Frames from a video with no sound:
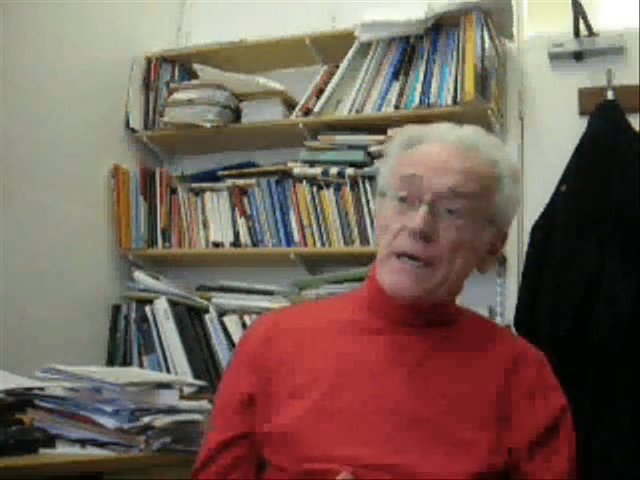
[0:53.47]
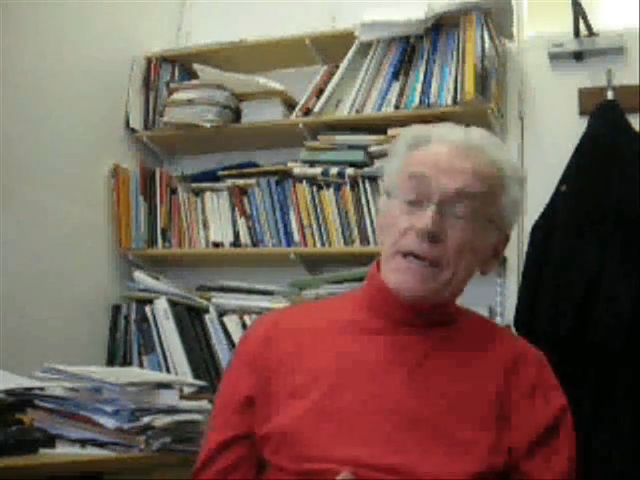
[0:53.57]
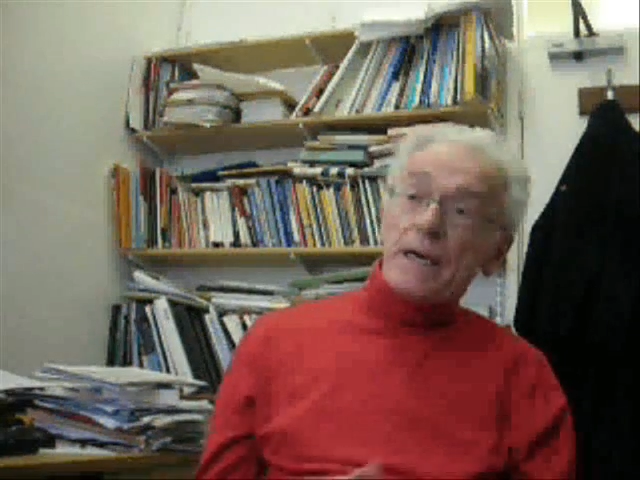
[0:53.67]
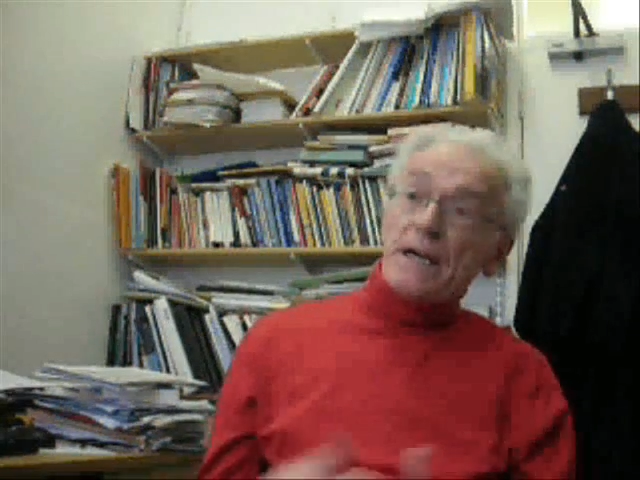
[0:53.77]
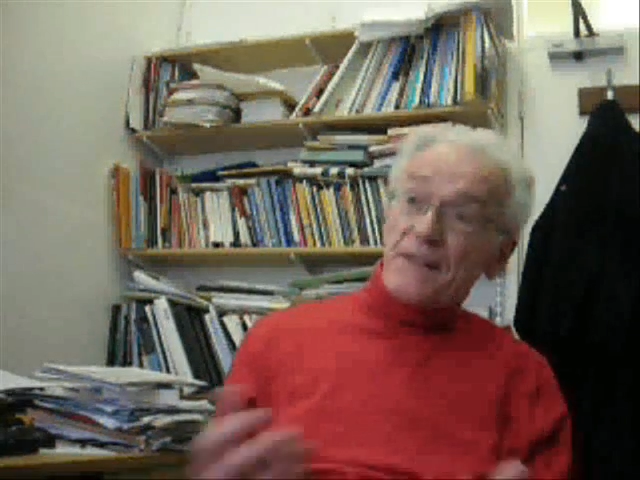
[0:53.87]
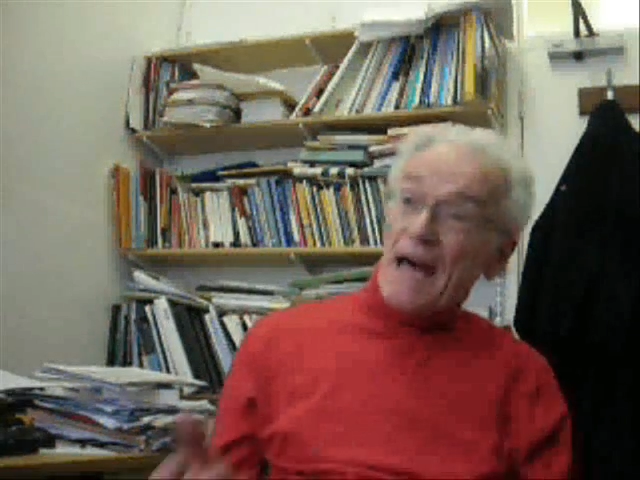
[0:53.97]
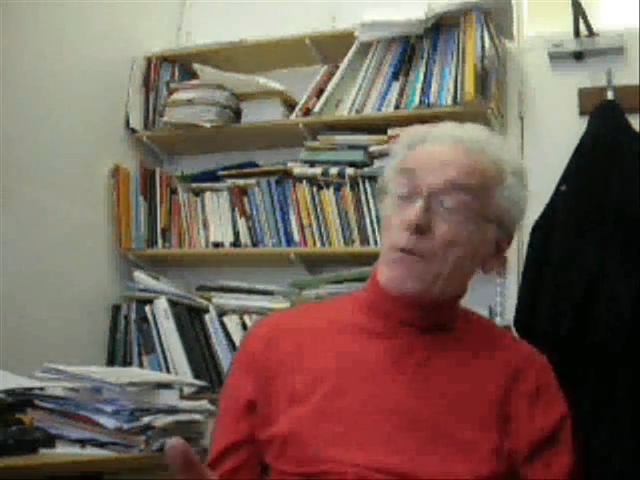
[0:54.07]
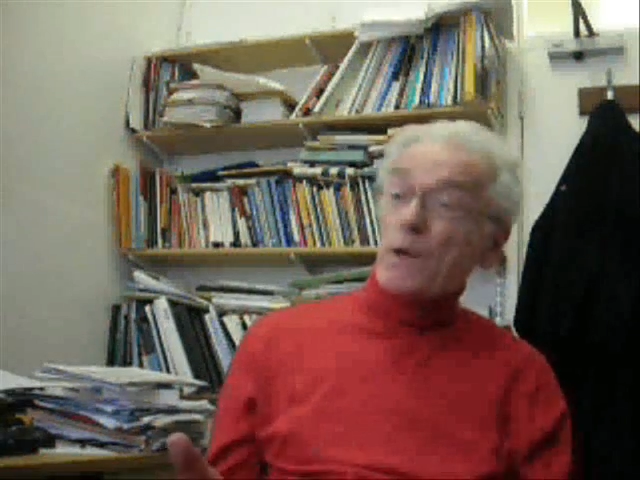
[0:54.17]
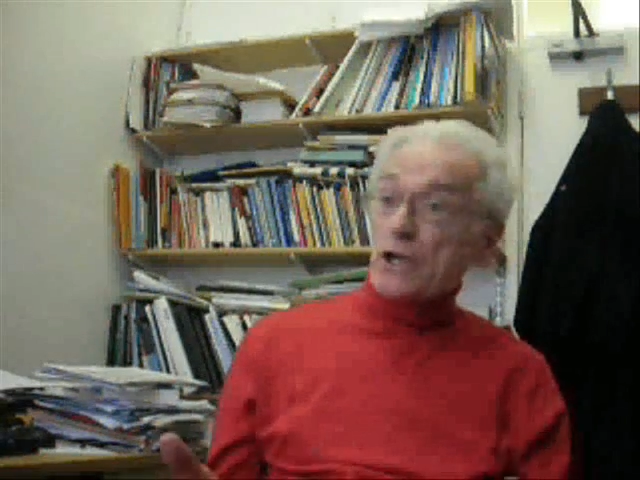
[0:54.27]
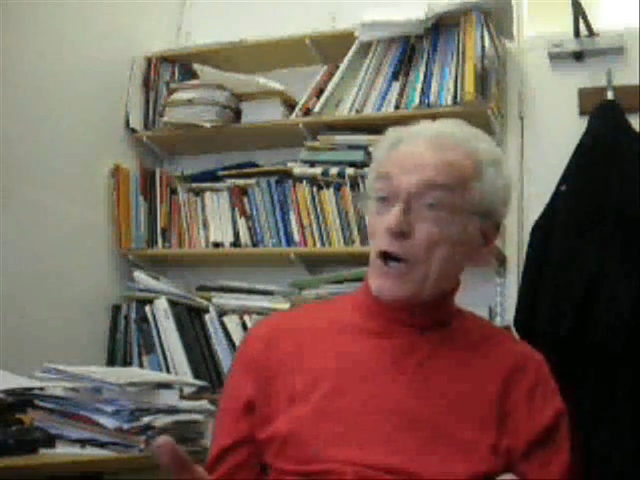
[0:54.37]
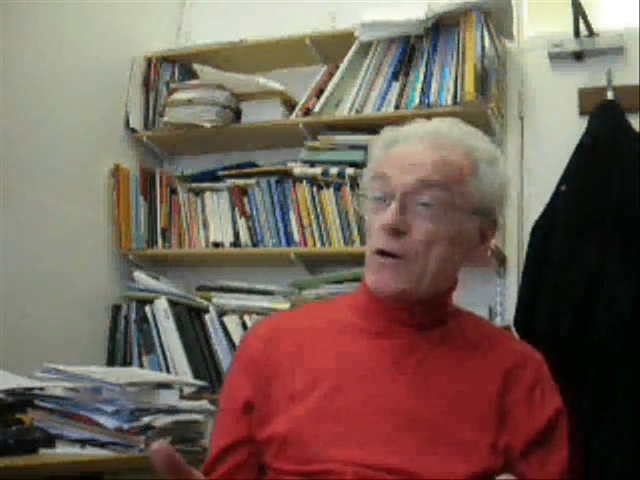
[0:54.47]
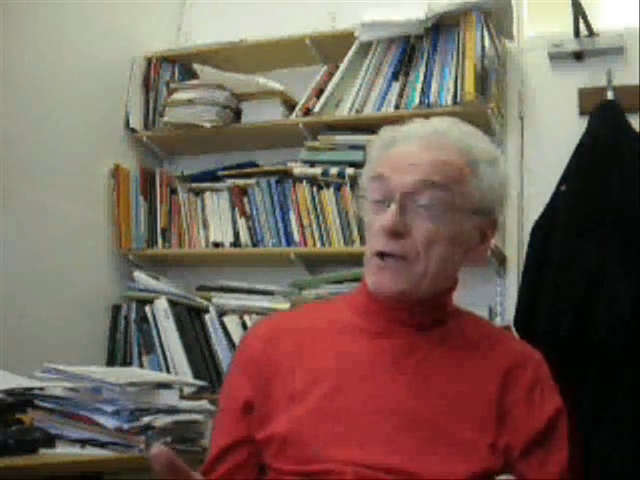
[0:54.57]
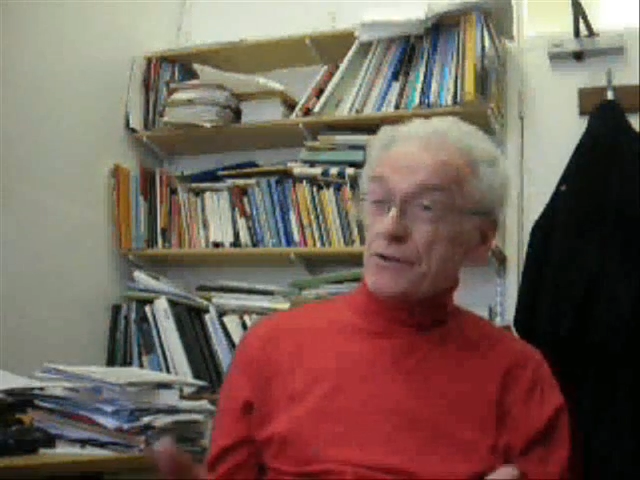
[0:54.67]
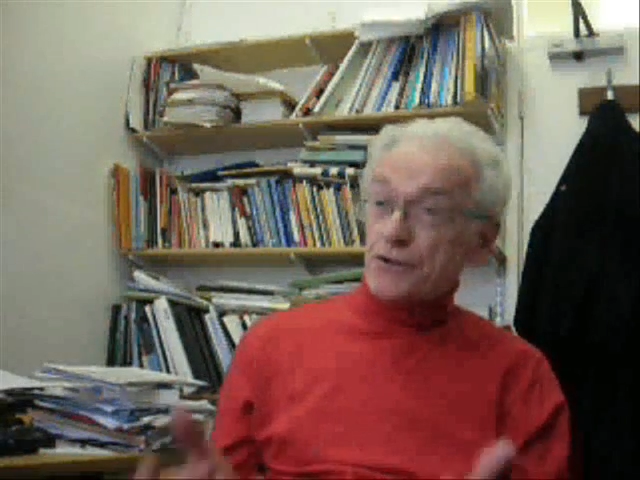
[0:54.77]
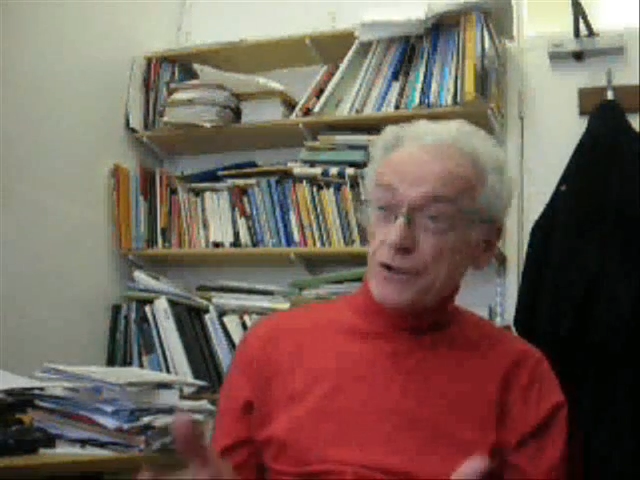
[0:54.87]
and that will
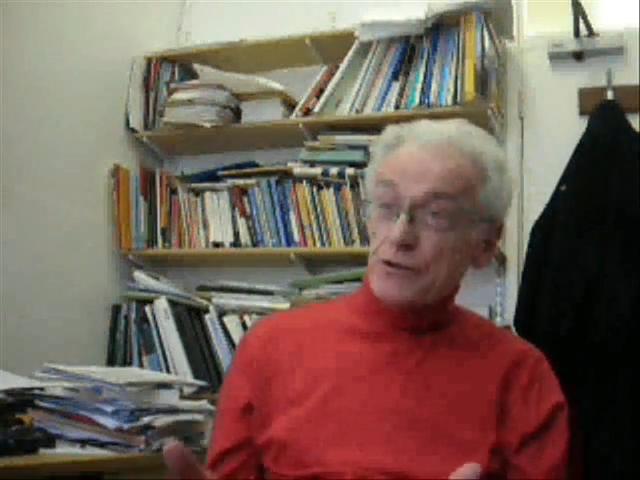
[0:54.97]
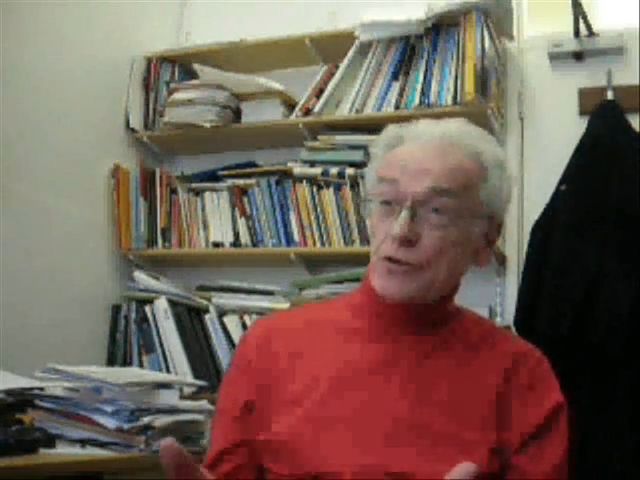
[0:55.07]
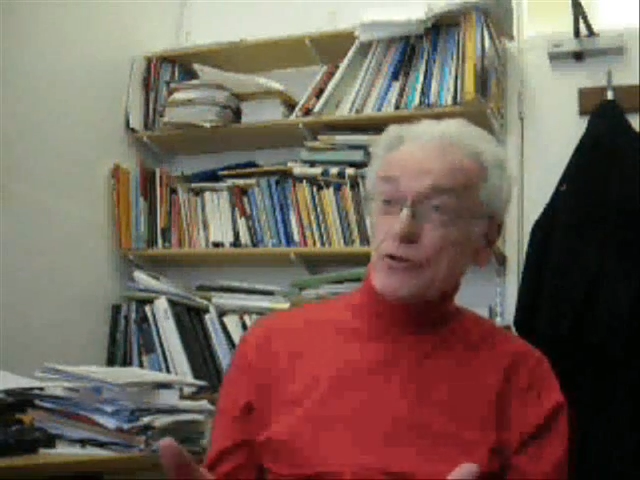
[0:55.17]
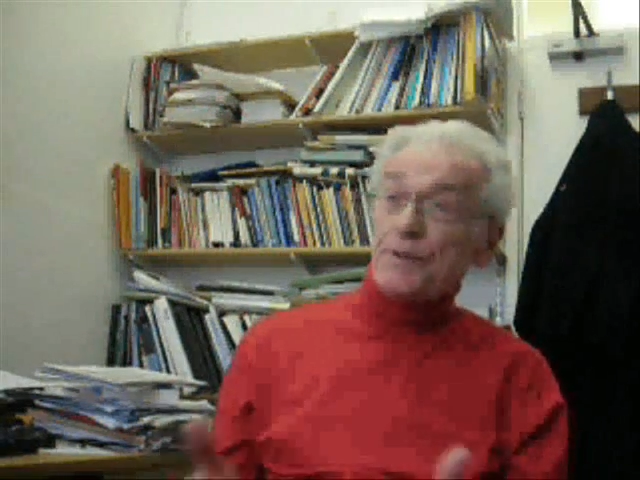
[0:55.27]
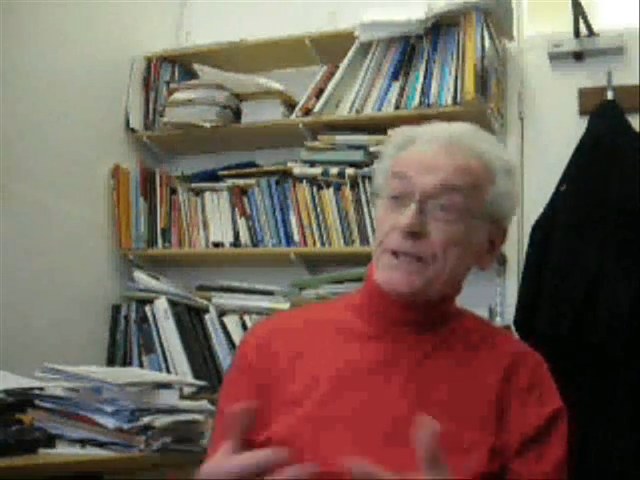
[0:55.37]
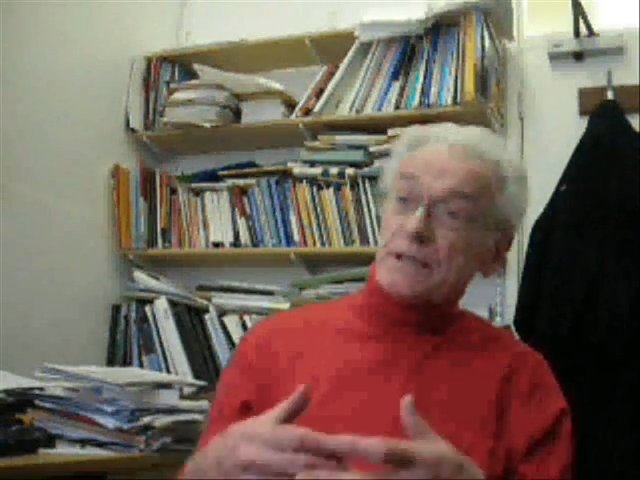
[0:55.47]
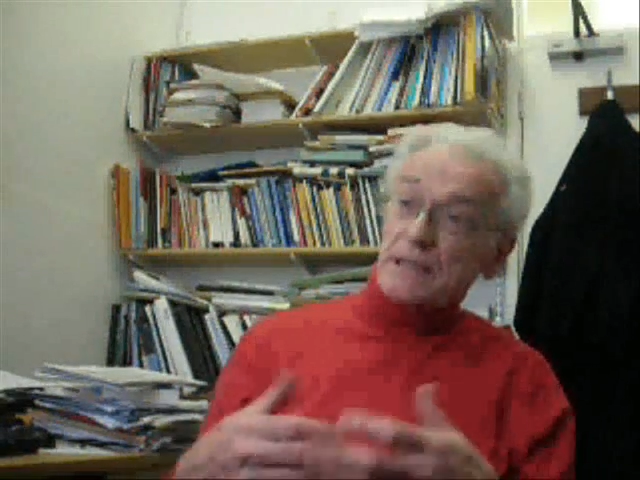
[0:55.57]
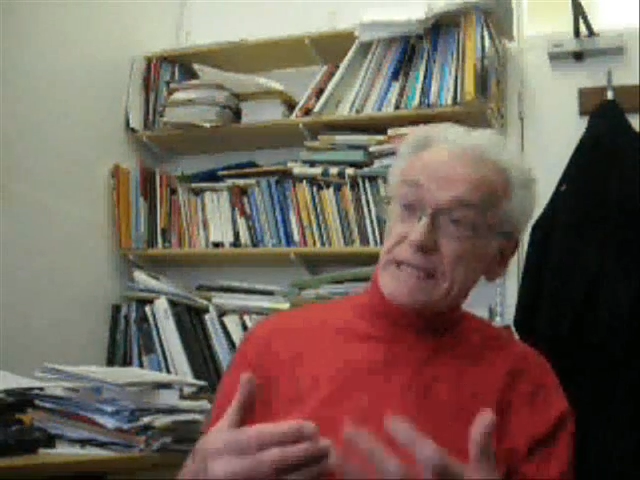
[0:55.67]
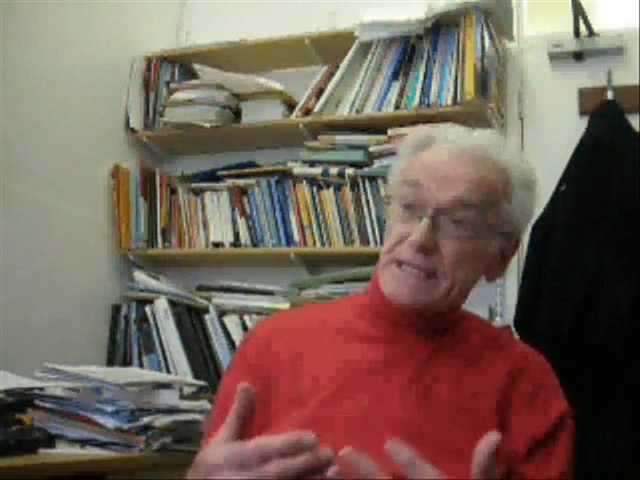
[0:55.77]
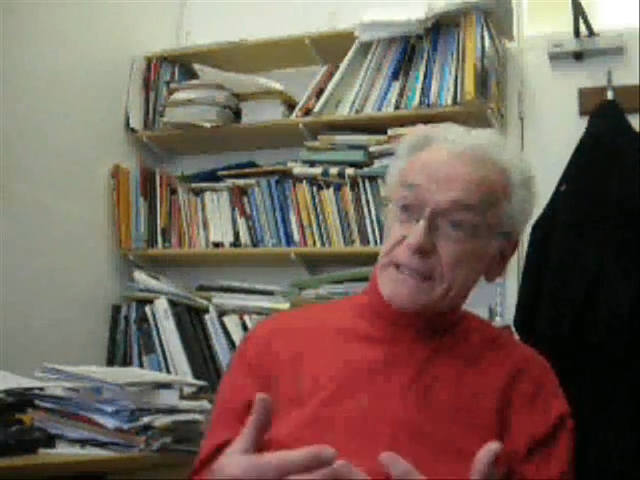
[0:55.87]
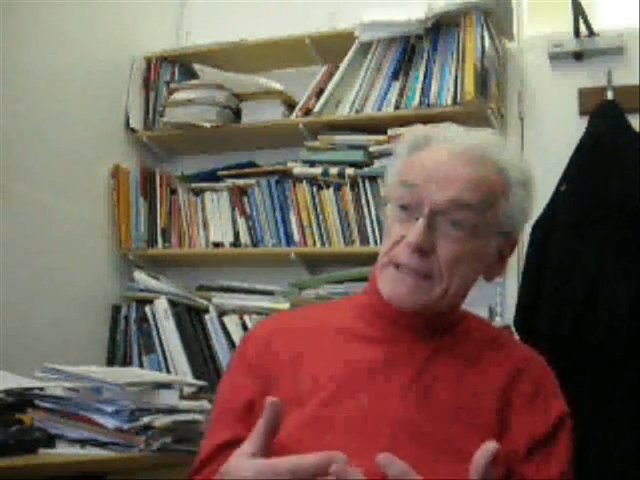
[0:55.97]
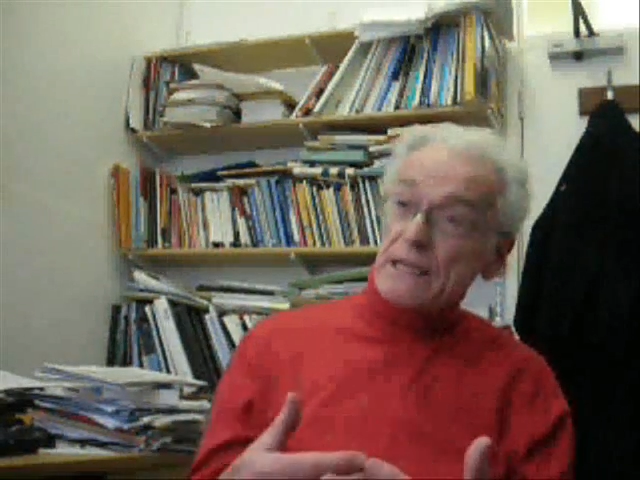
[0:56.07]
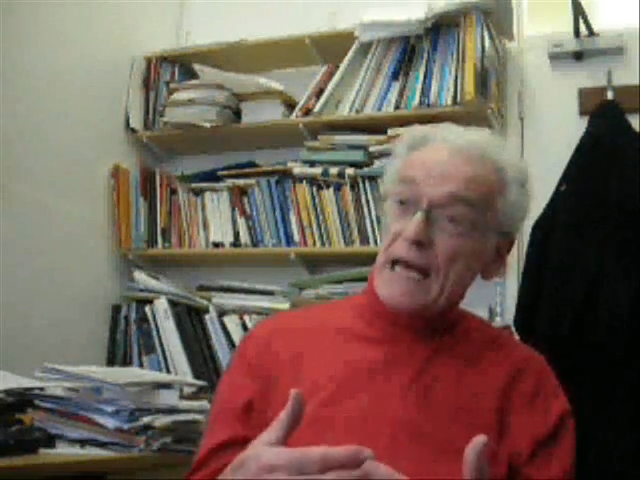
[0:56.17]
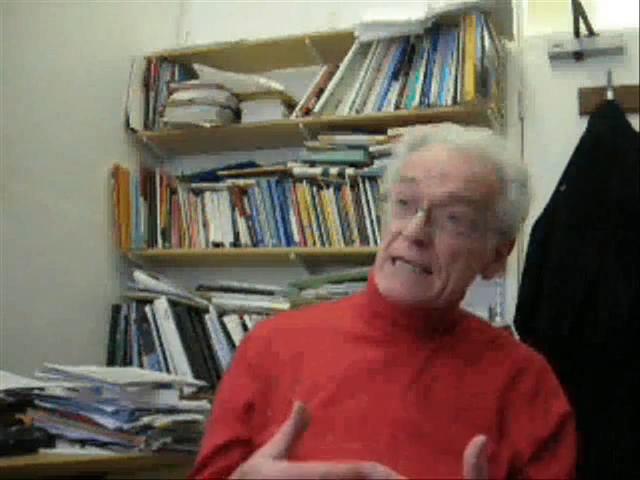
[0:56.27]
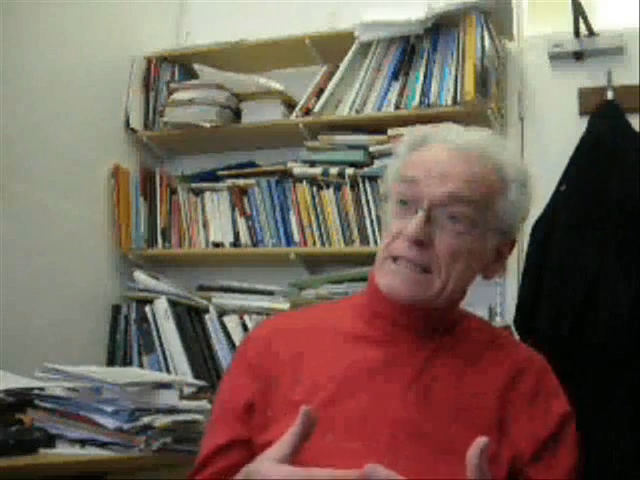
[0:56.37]
go on too, but at least
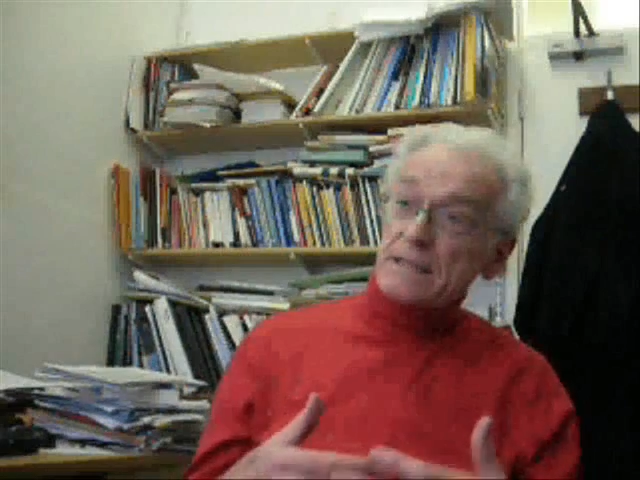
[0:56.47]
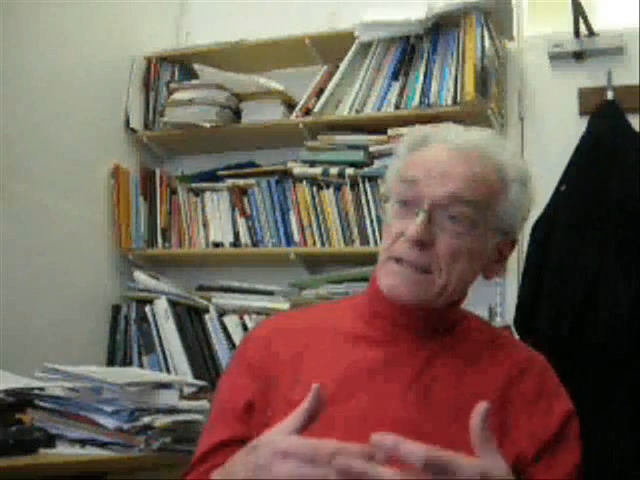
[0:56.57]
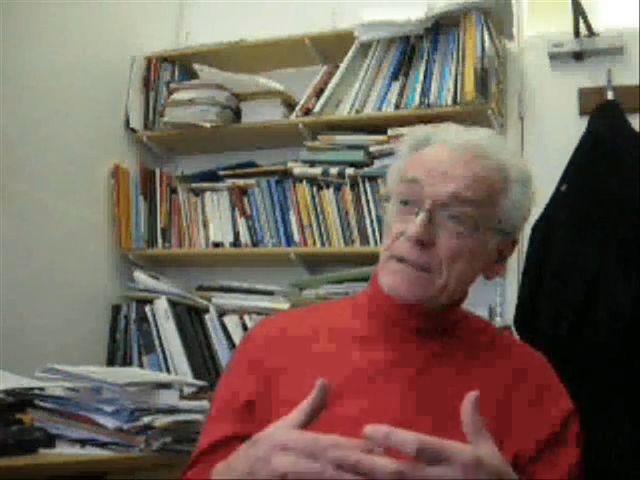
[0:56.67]
it has